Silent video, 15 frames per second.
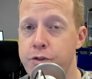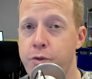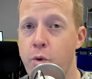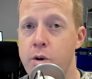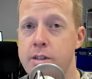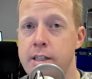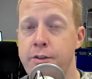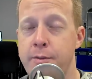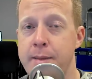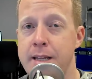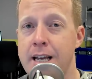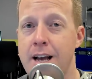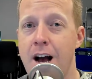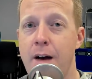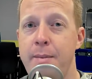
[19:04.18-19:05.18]
for us, leave them in the
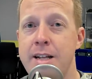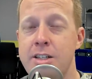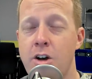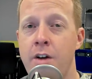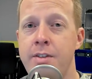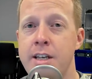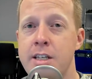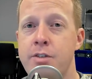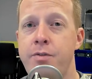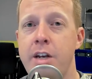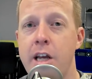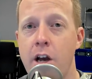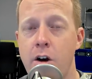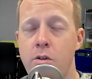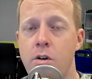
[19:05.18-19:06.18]
comments on this
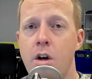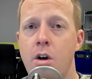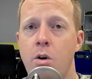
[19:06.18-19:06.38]
video